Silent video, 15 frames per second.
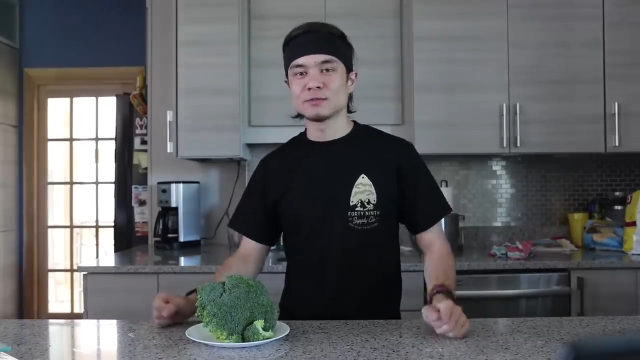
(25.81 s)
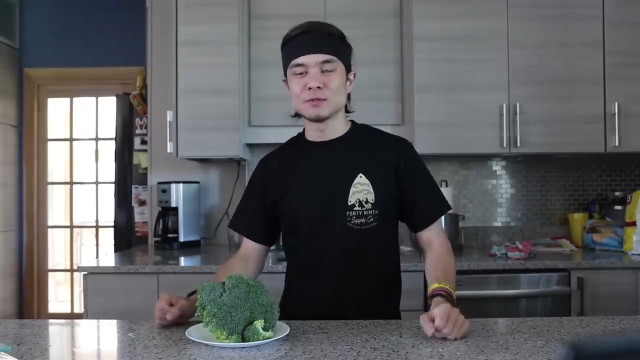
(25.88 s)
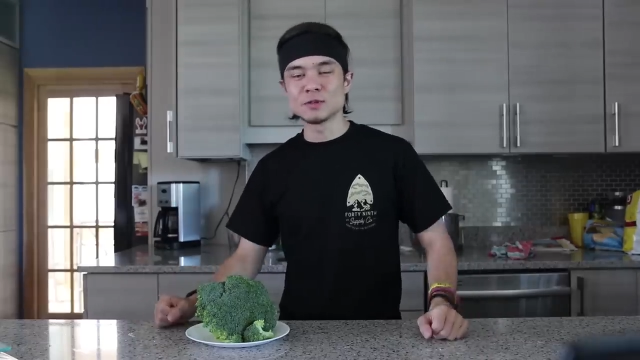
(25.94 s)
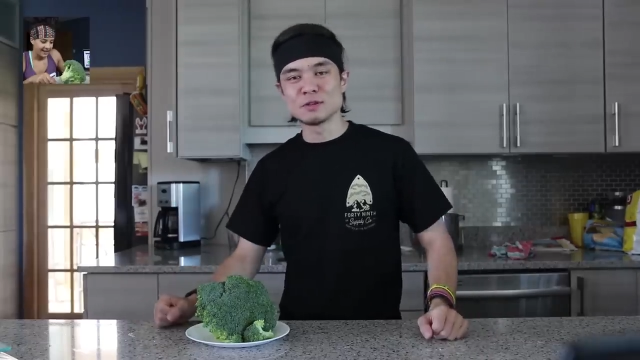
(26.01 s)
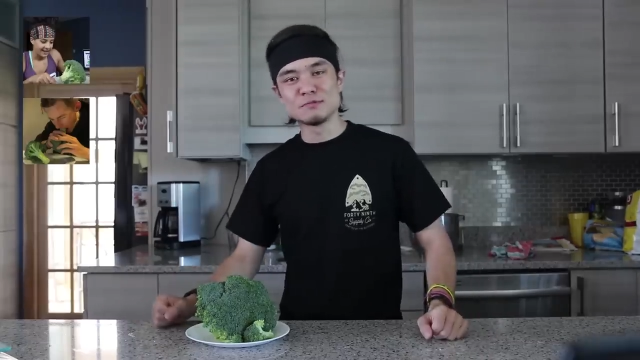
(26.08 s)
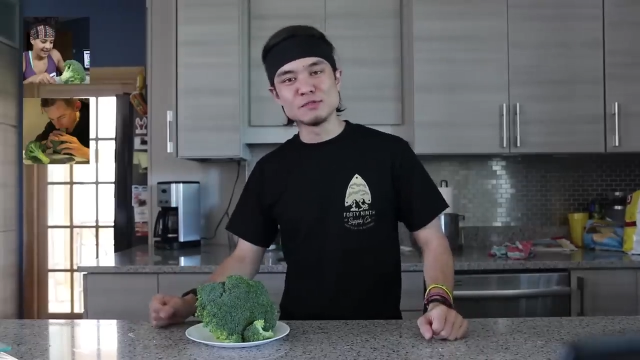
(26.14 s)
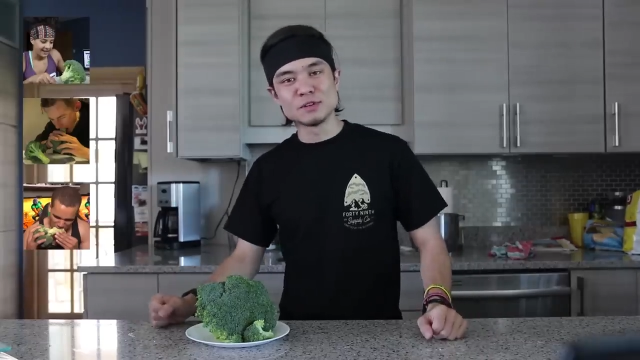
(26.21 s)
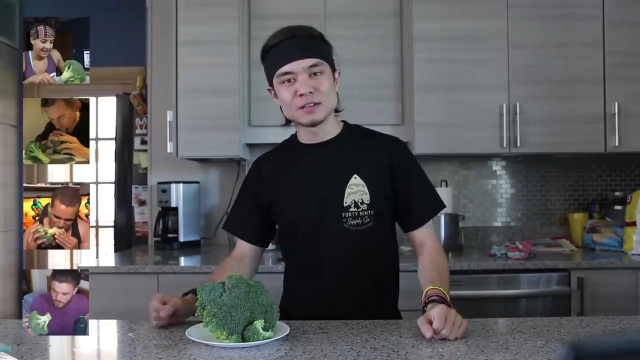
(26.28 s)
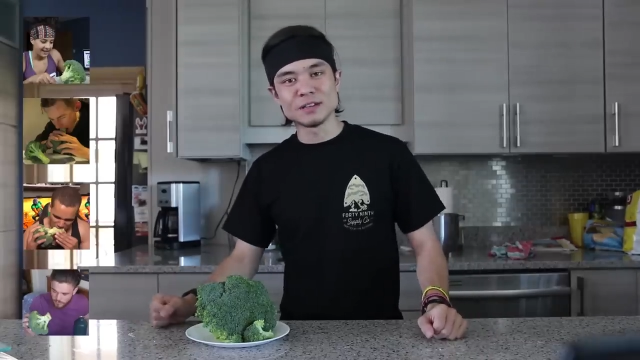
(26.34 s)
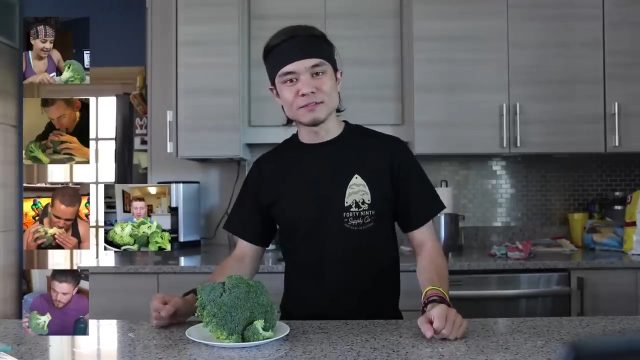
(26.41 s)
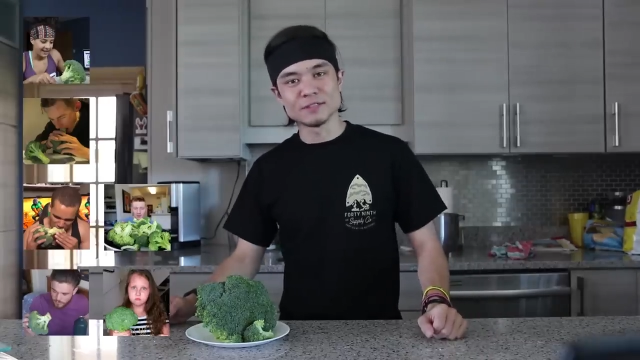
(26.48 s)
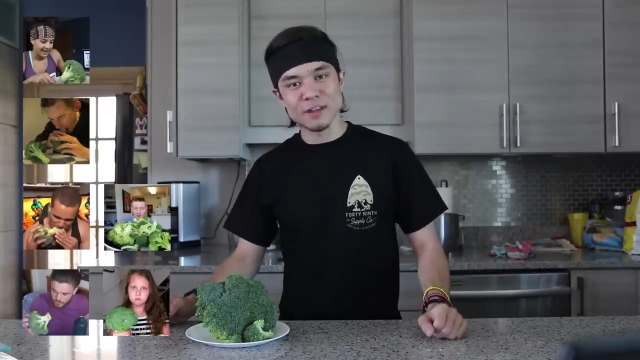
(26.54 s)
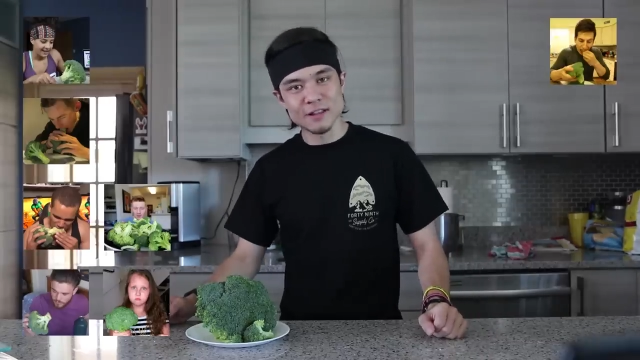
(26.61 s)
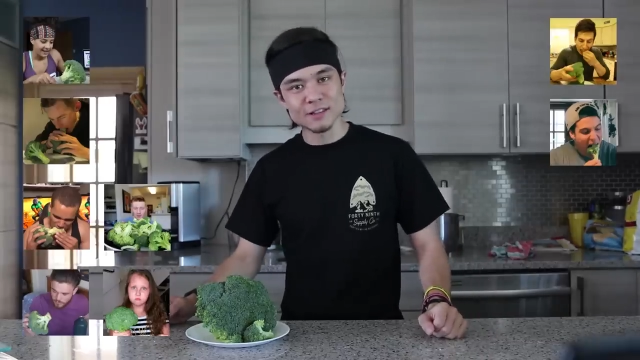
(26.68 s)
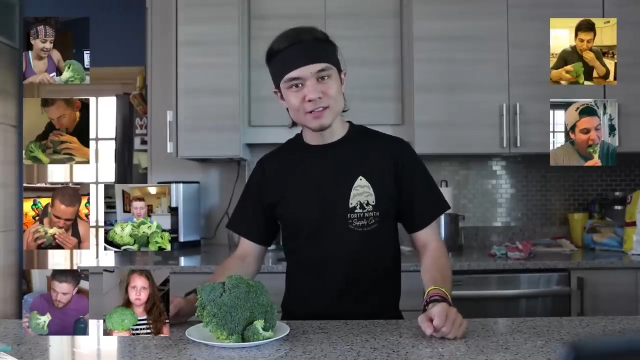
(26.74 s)
food community
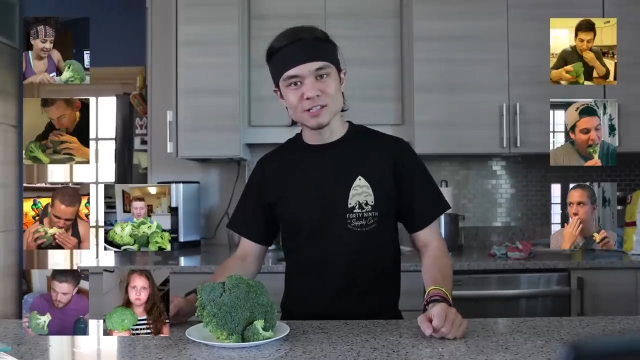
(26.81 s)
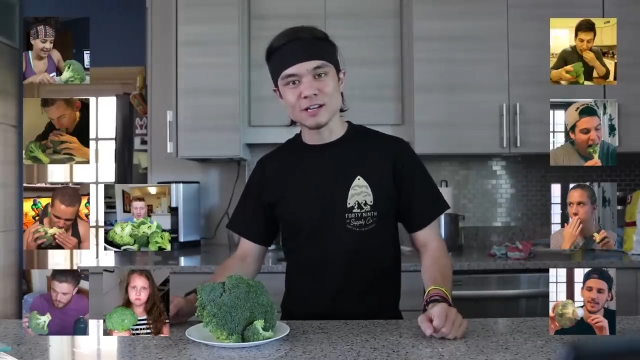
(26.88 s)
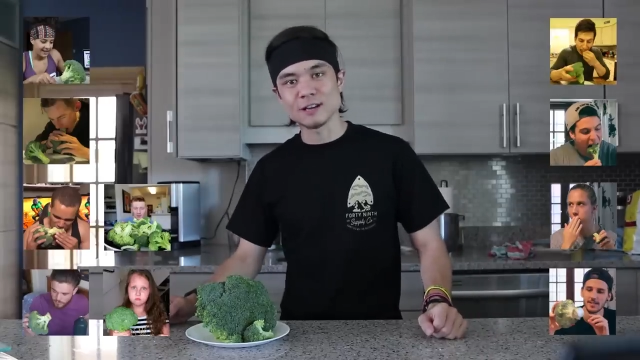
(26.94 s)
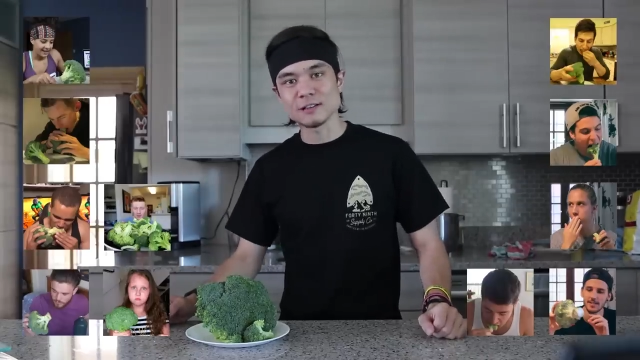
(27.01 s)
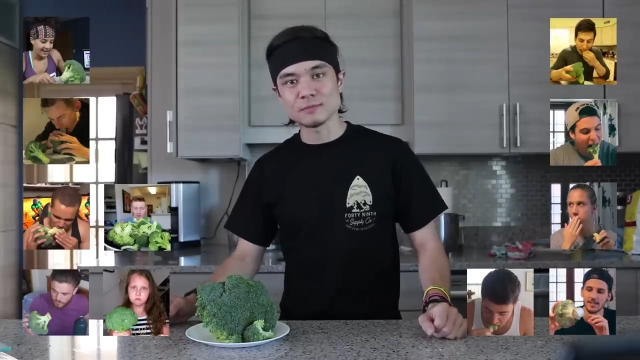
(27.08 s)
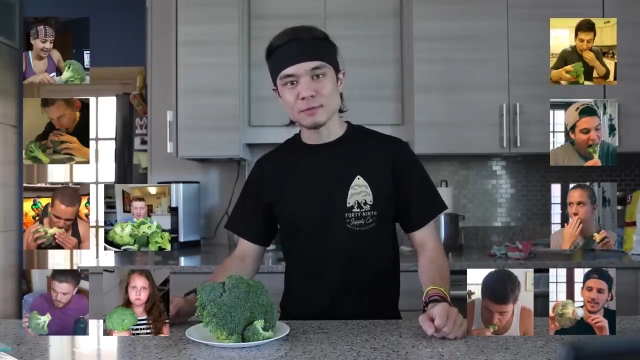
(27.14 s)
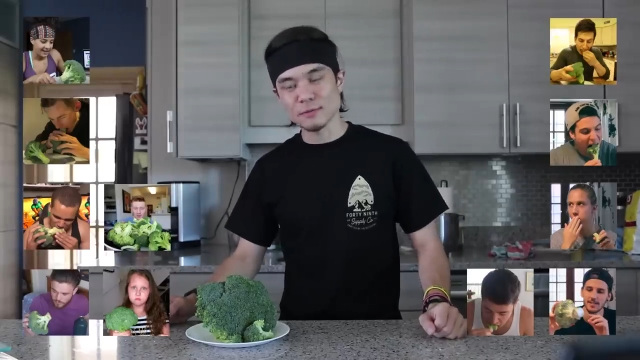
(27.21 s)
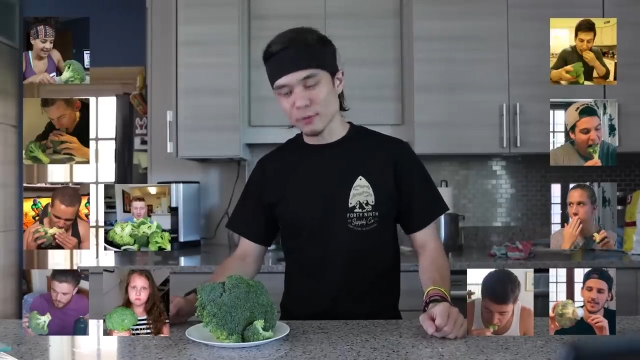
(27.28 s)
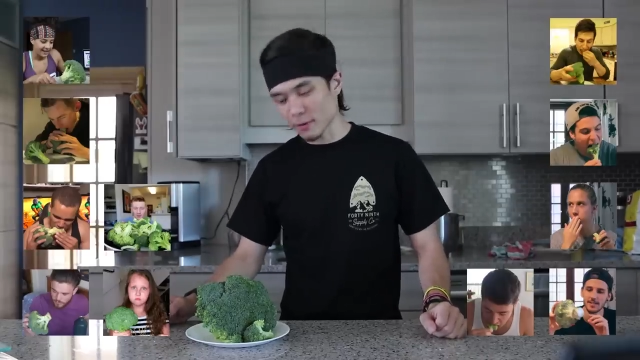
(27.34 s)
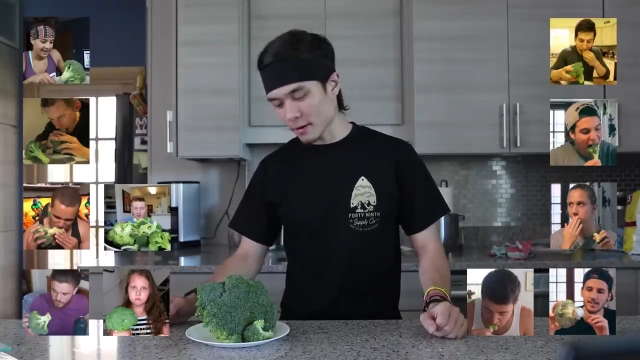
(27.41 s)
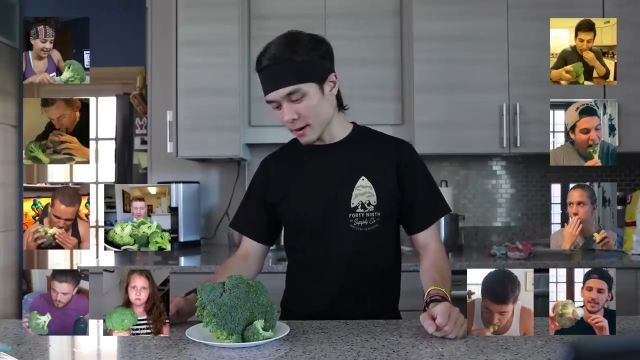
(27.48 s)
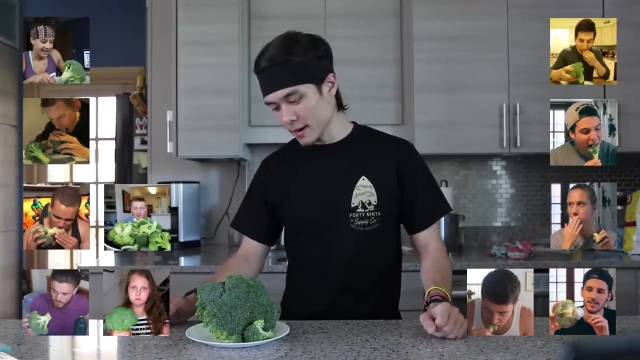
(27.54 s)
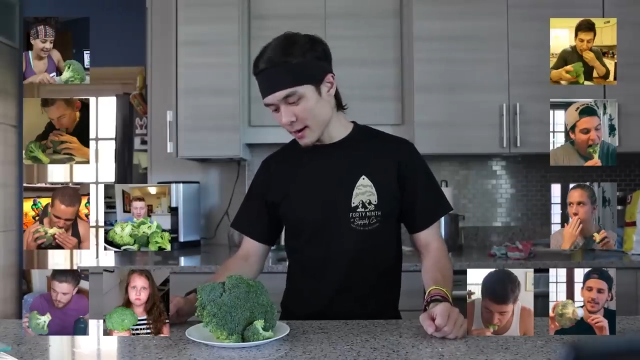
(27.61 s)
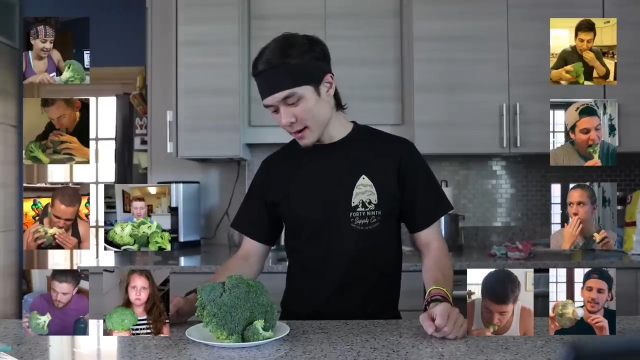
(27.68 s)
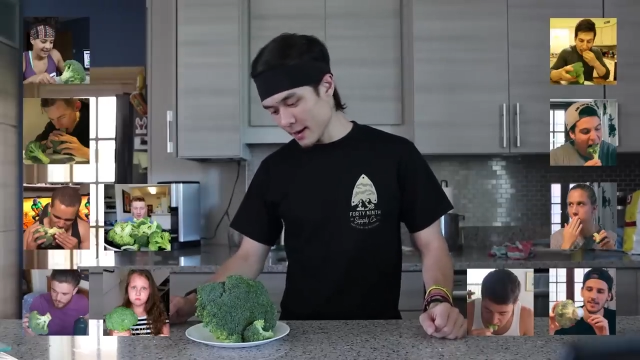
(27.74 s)
have done this challenge
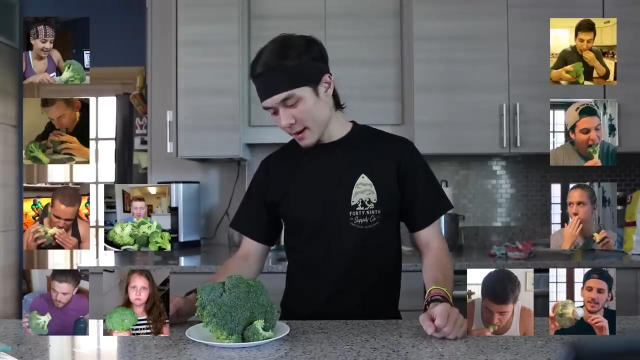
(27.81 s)
before